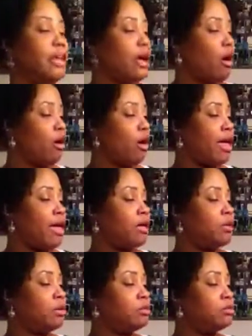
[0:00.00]
They are
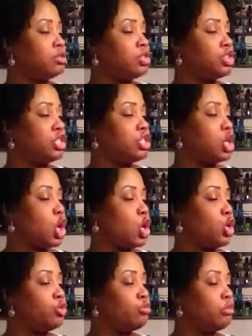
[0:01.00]
LG
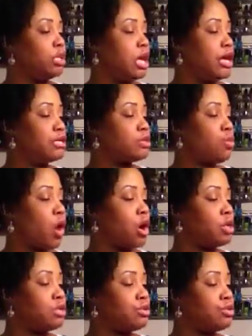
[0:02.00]
Tone Plus
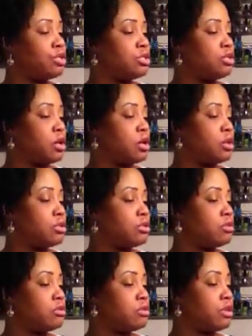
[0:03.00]
wireless
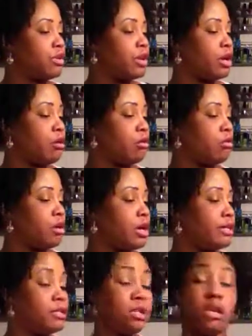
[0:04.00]
stereo
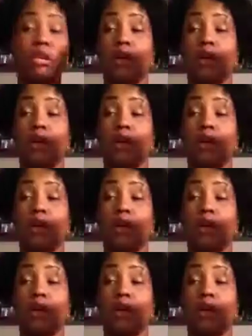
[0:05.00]
headset.